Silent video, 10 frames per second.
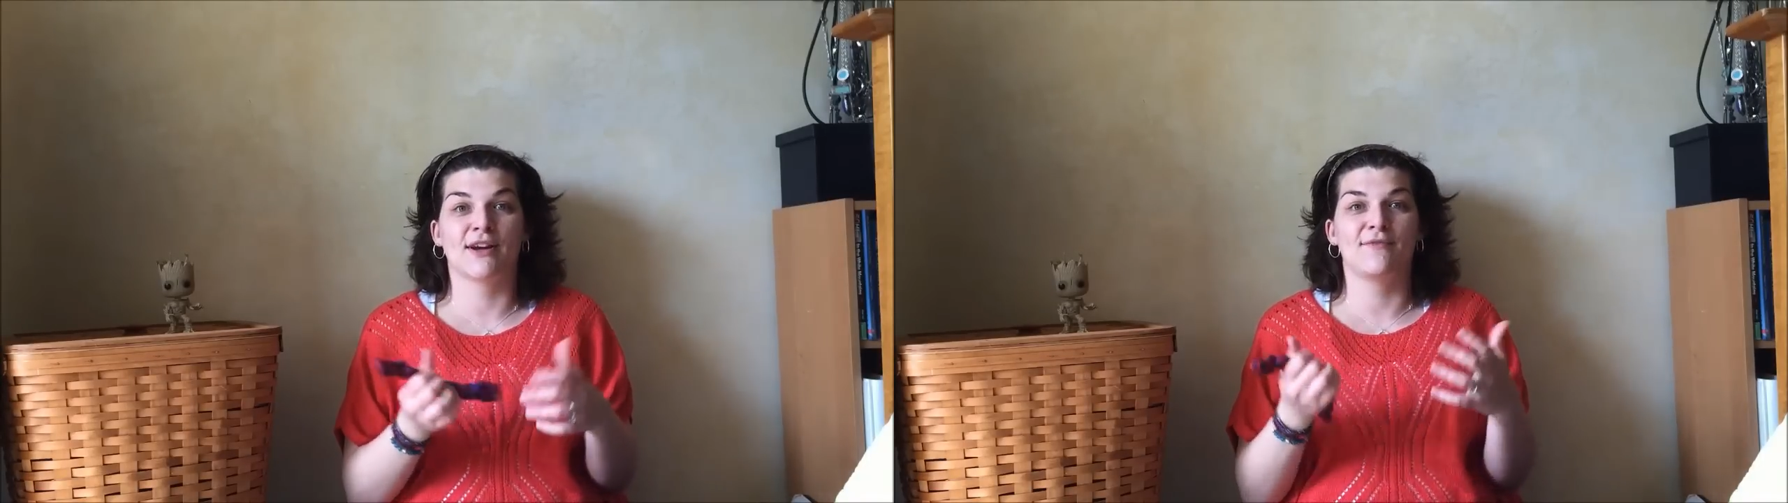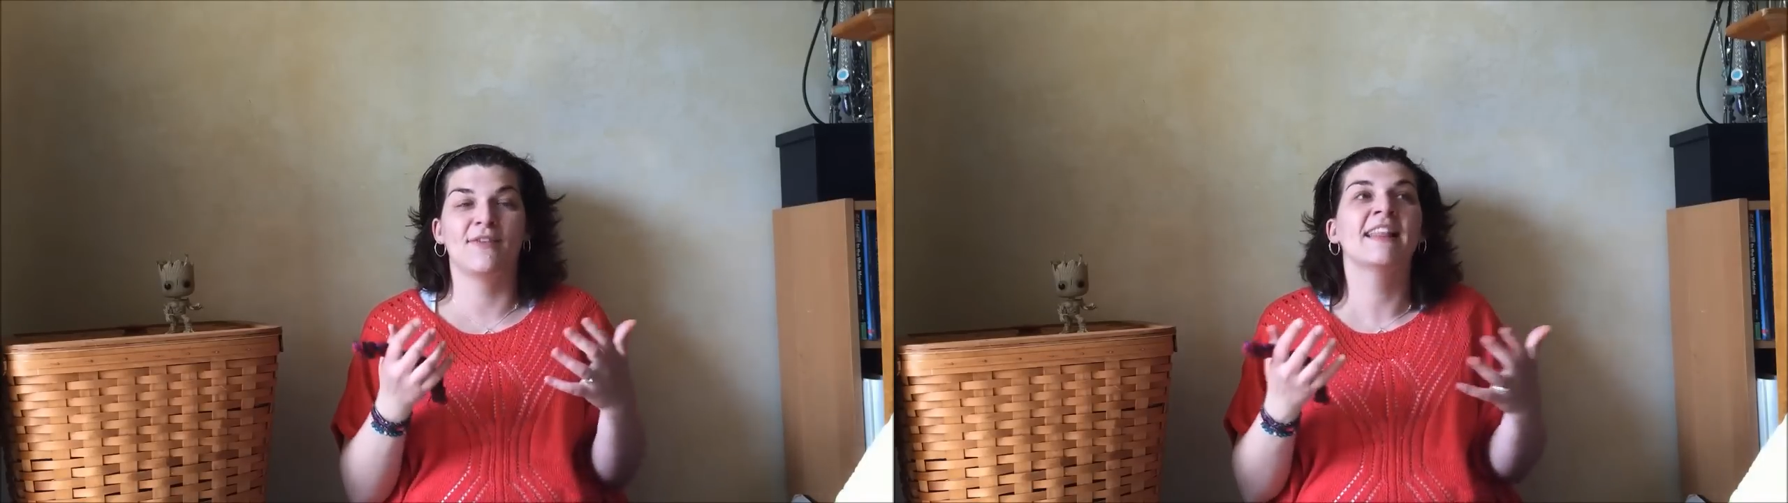
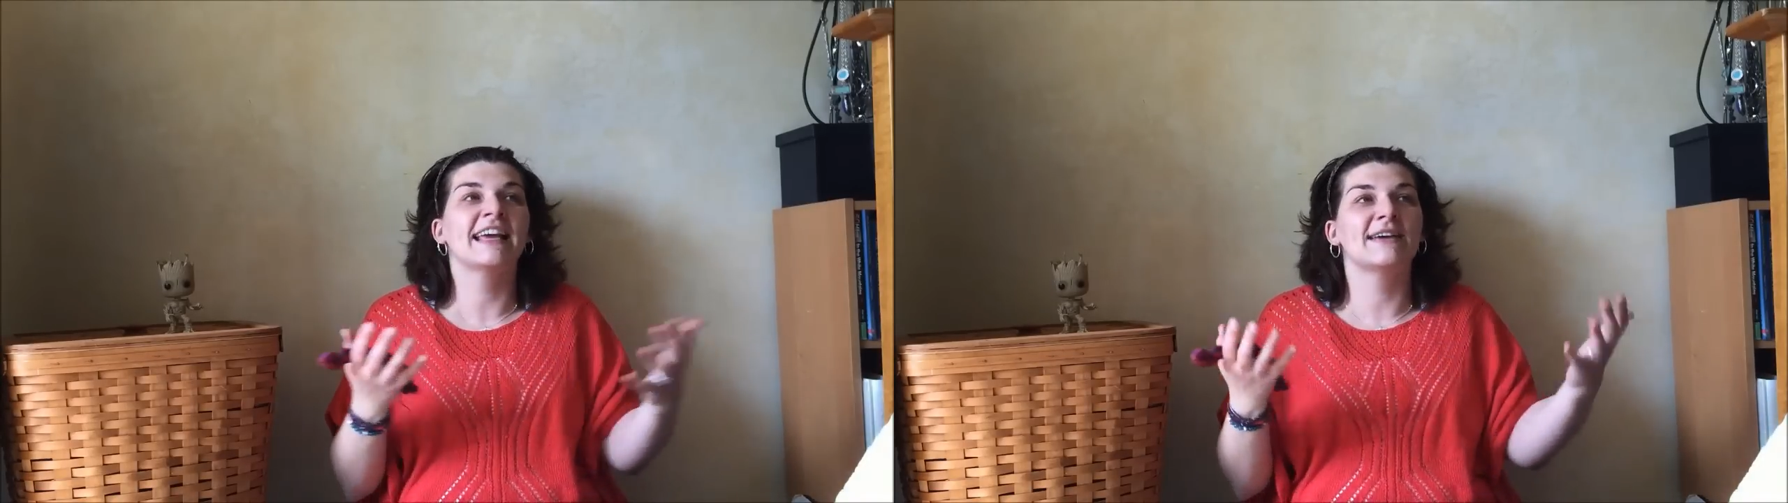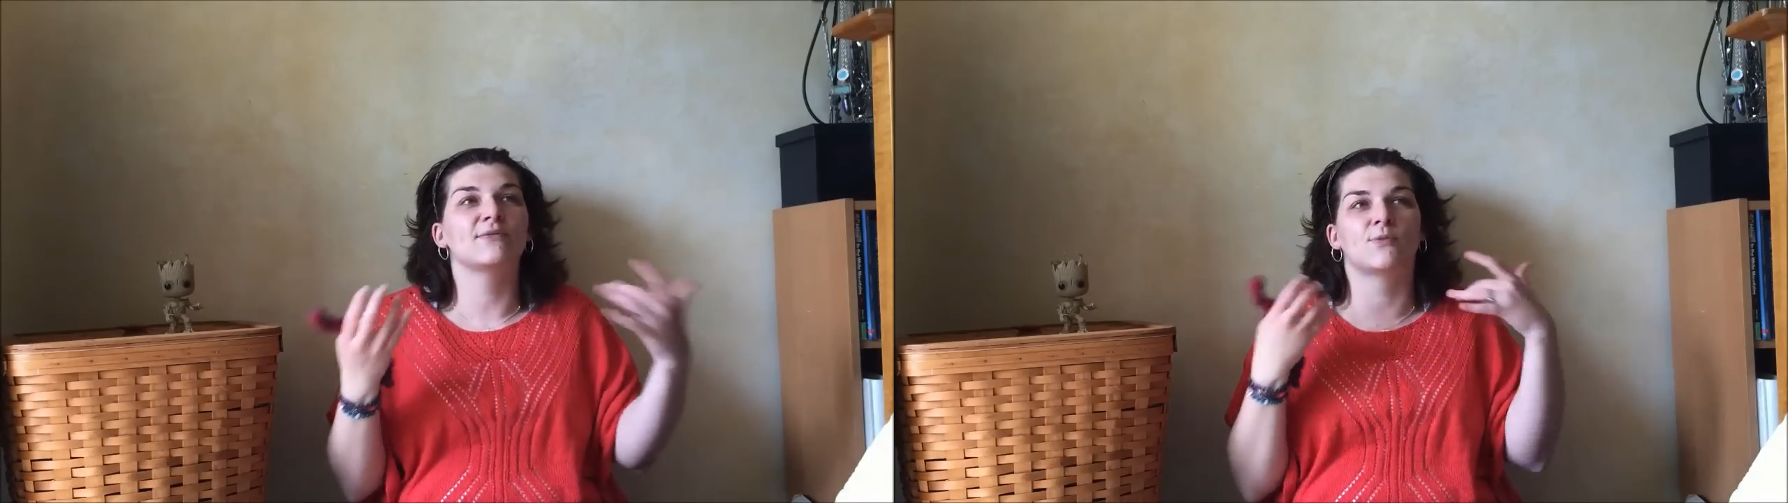I feel
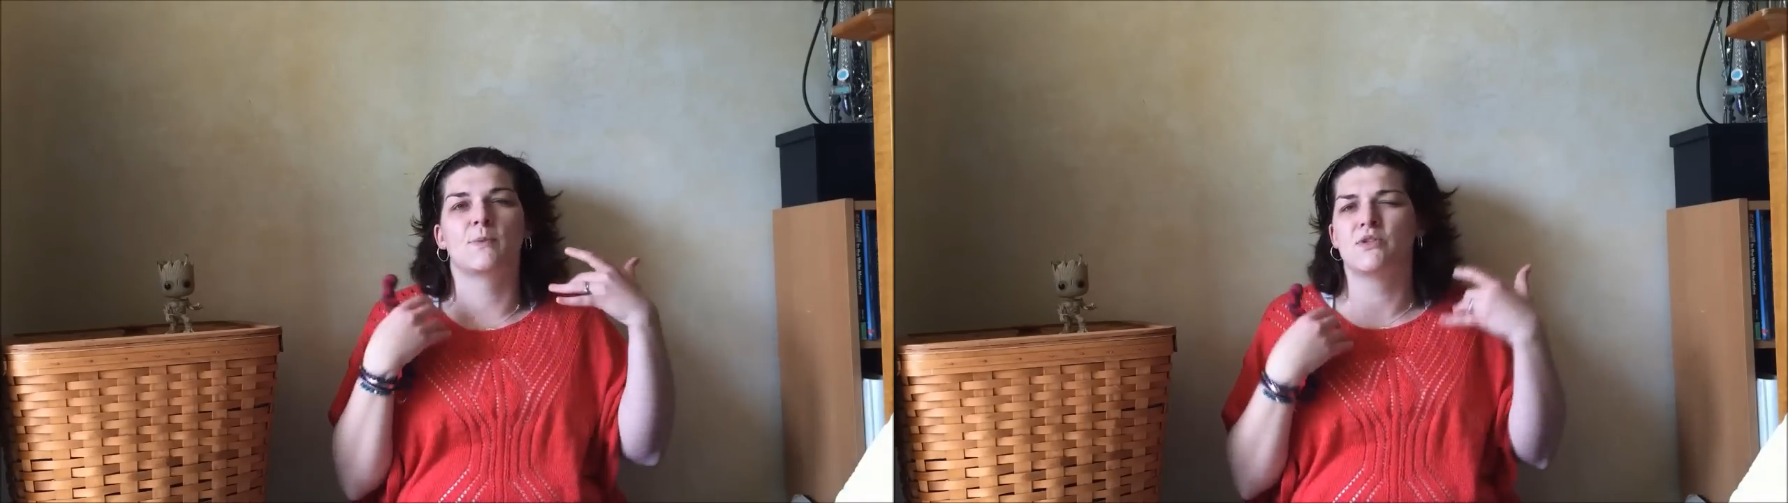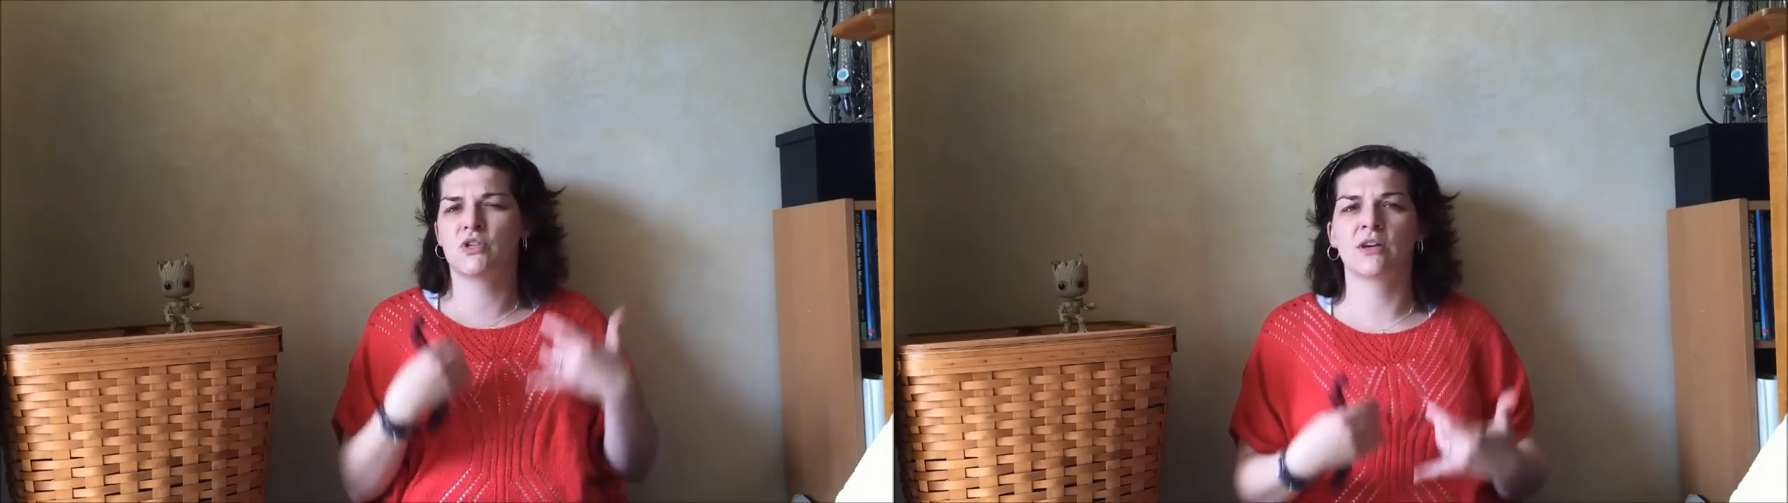like it was
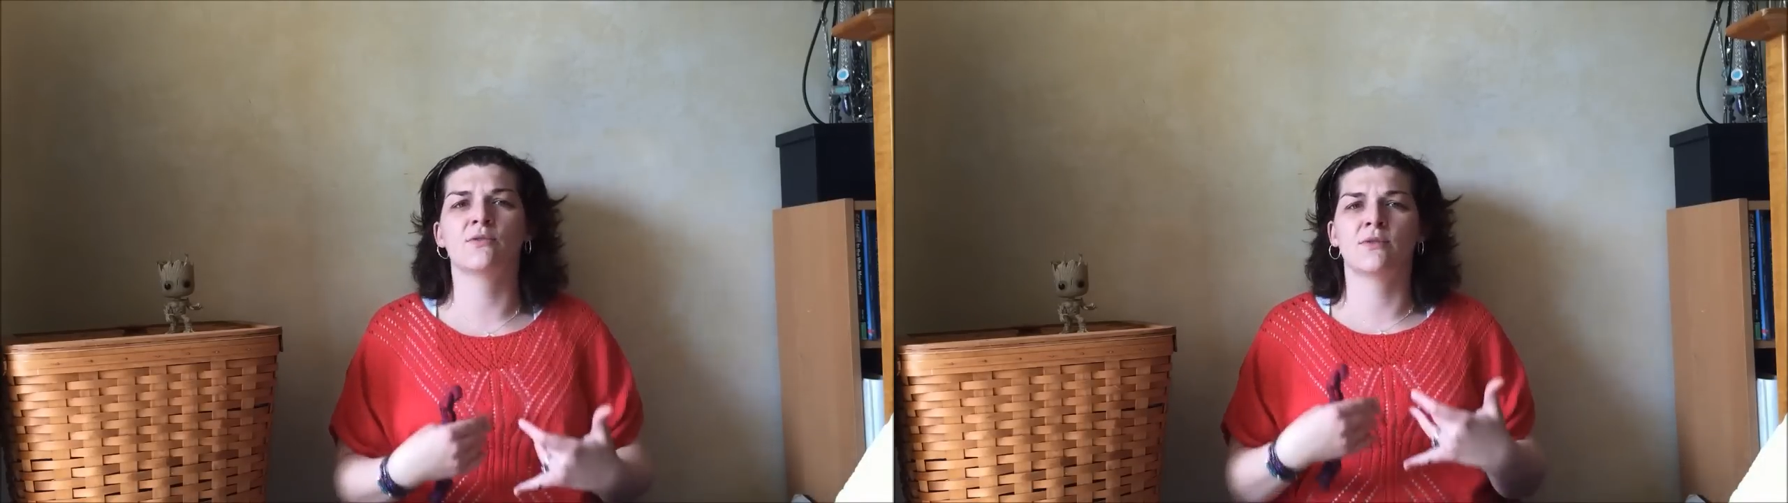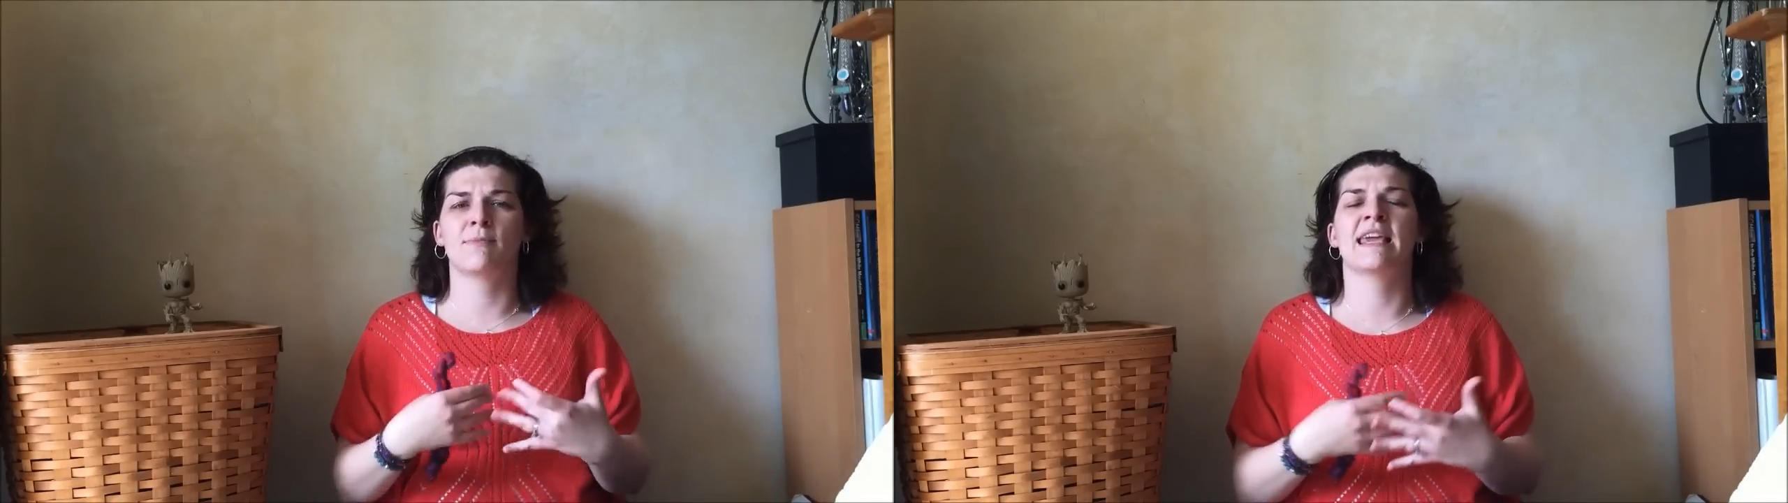been shared
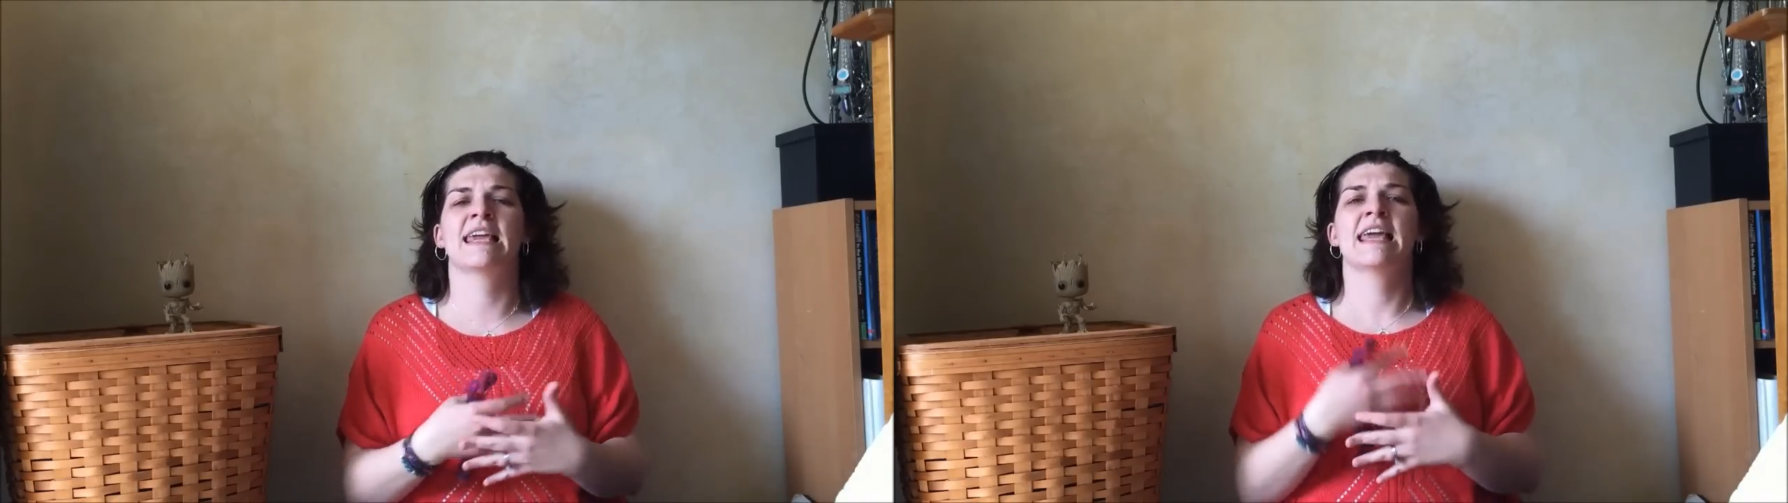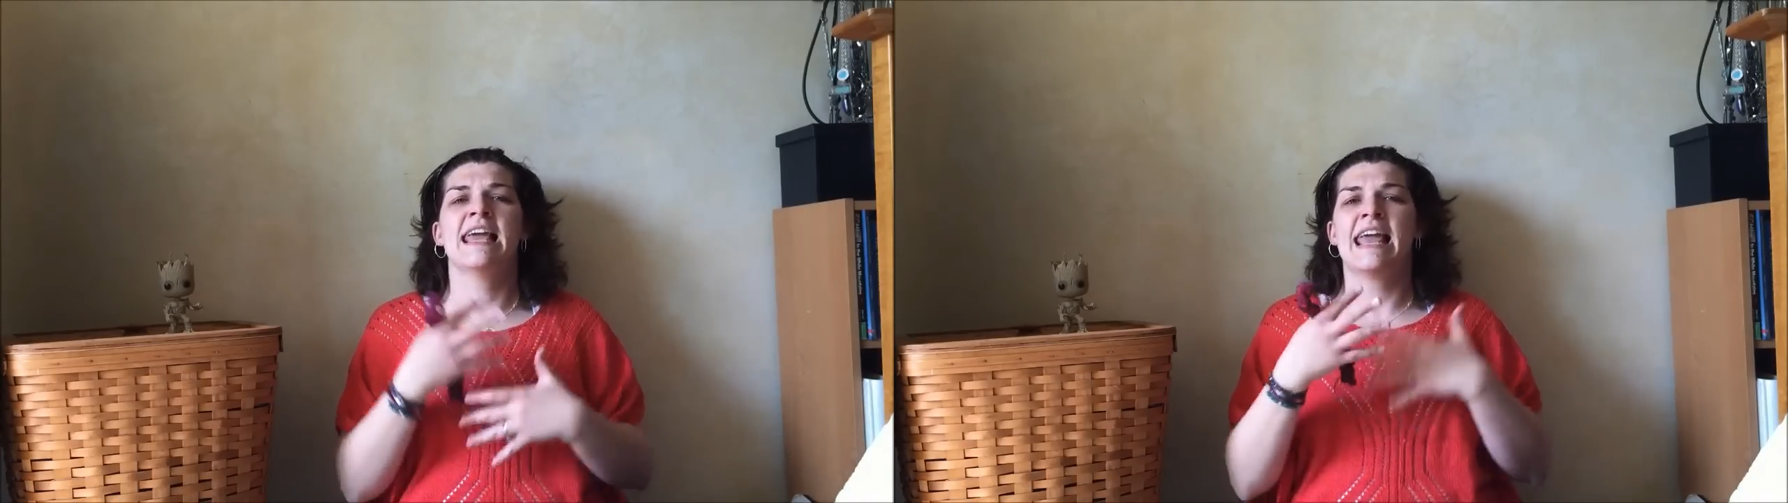with me.